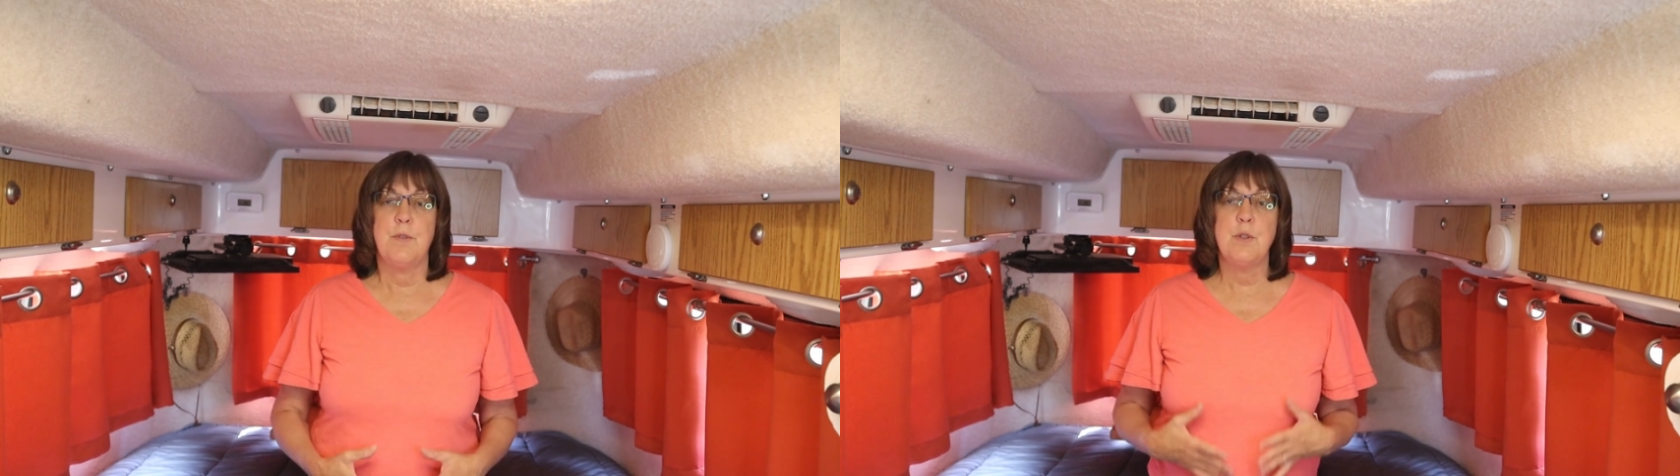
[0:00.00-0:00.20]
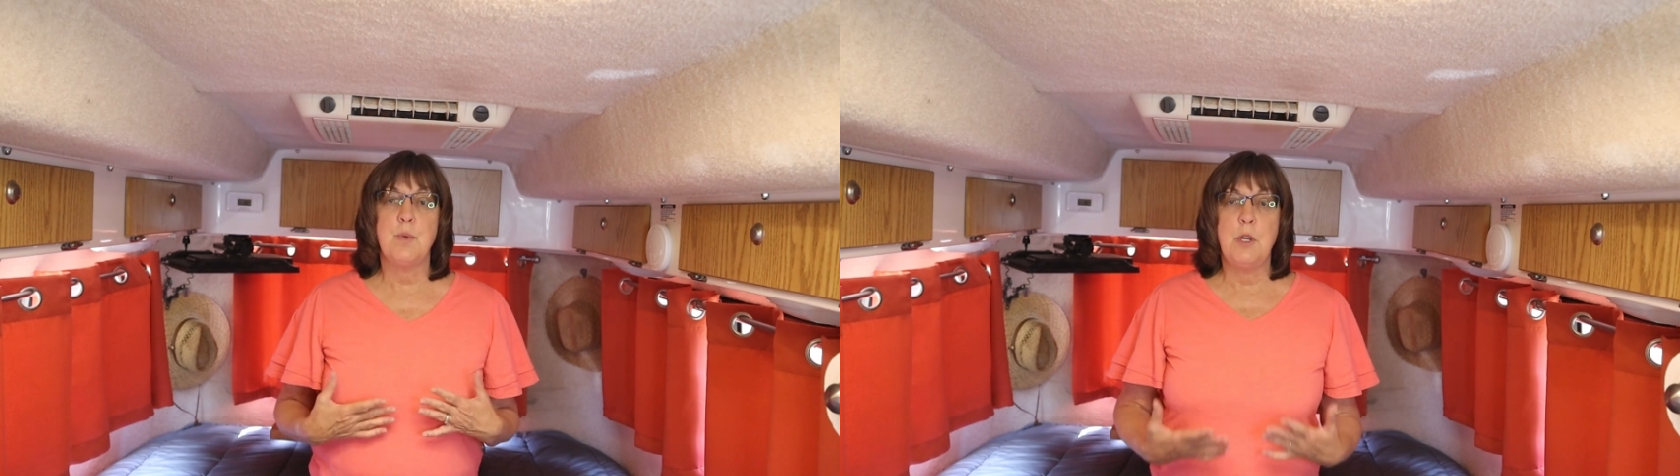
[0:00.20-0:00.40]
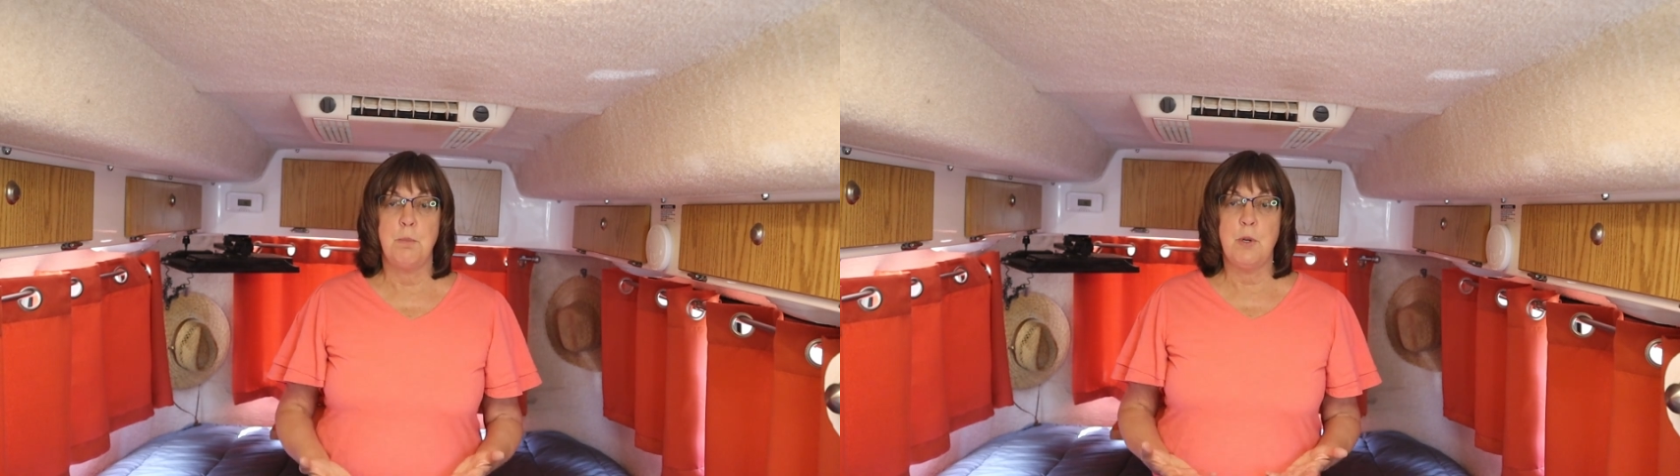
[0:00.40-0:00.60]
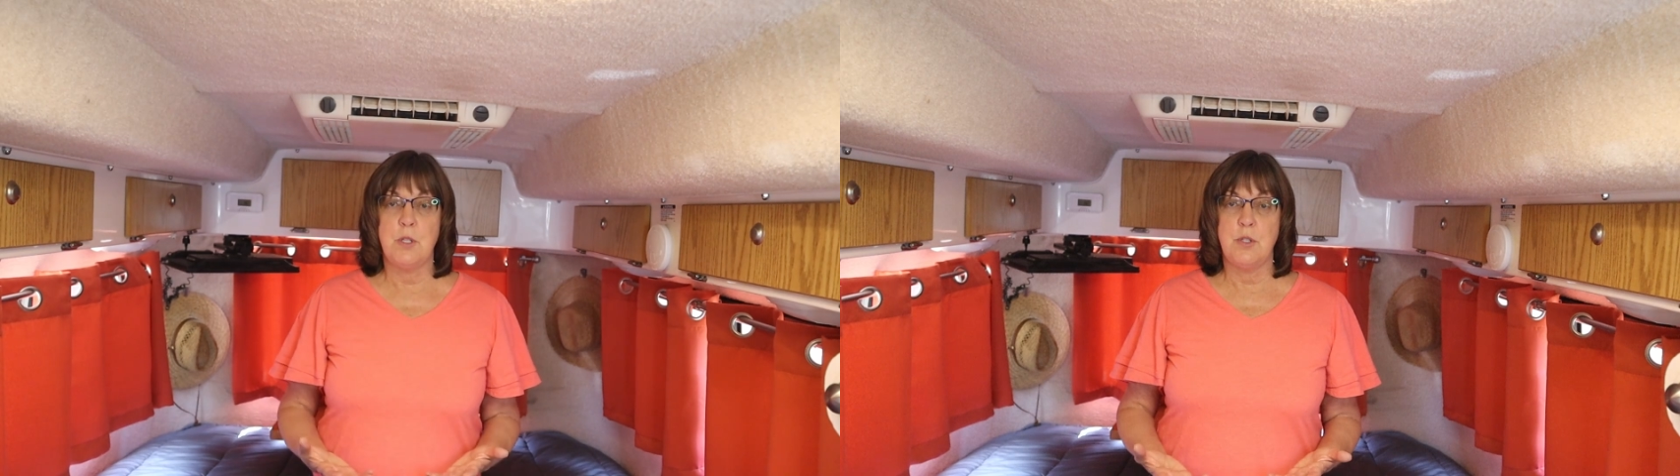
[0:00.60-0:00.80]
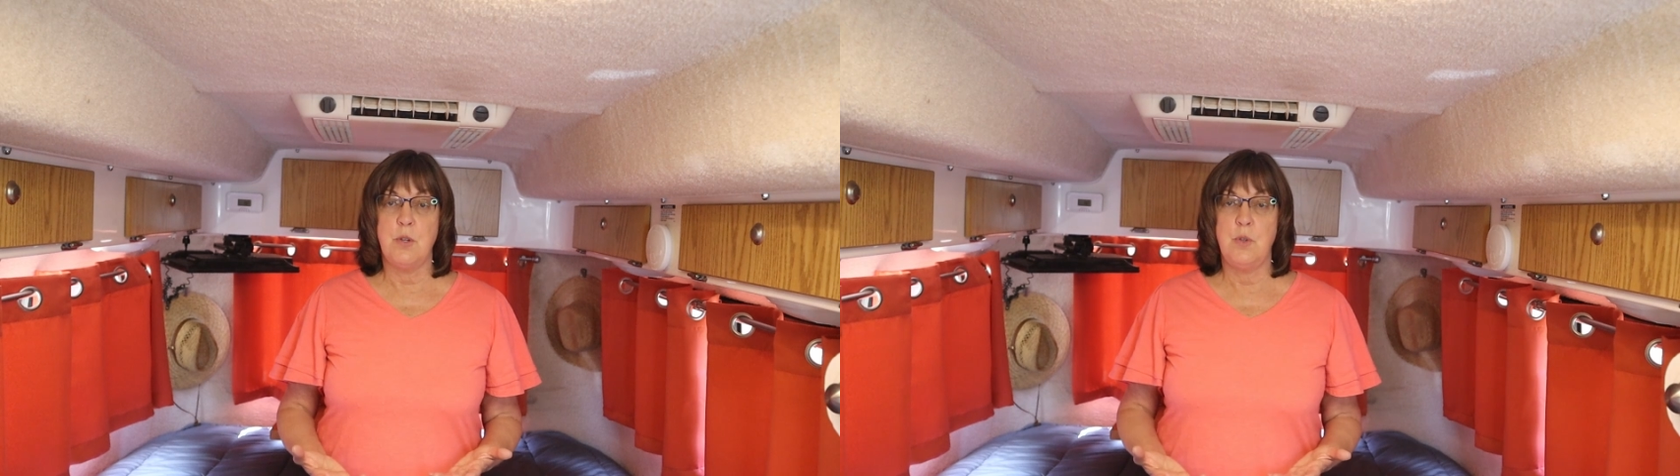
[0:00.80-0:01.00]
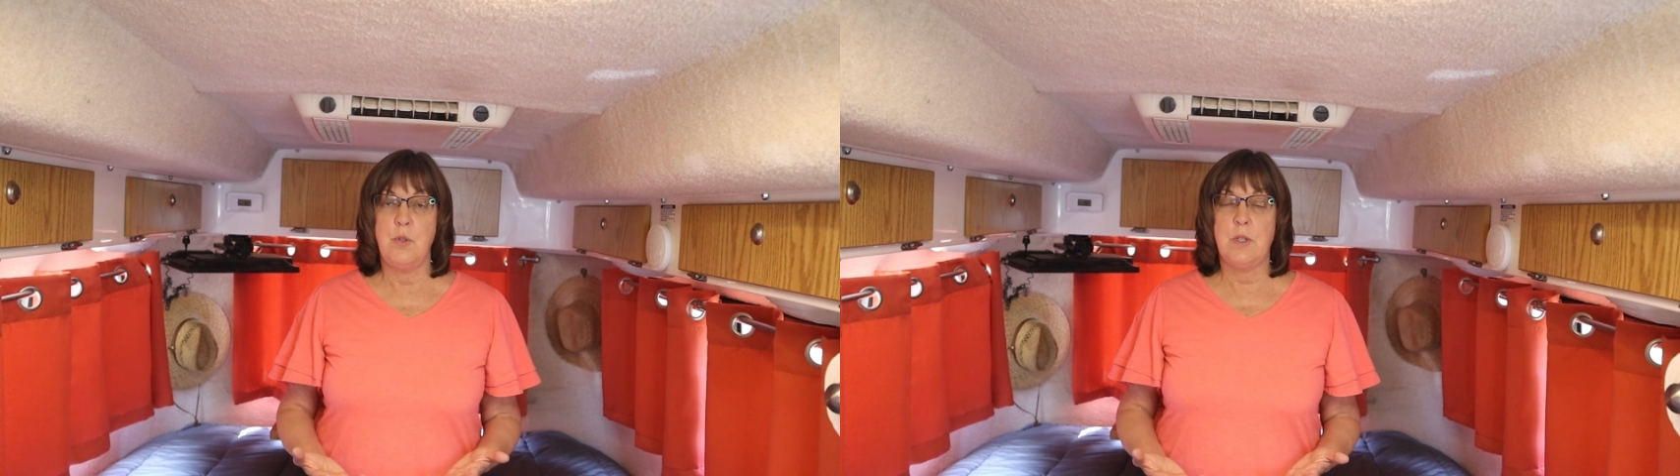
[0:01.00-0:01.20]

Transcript: First, when you purchase your new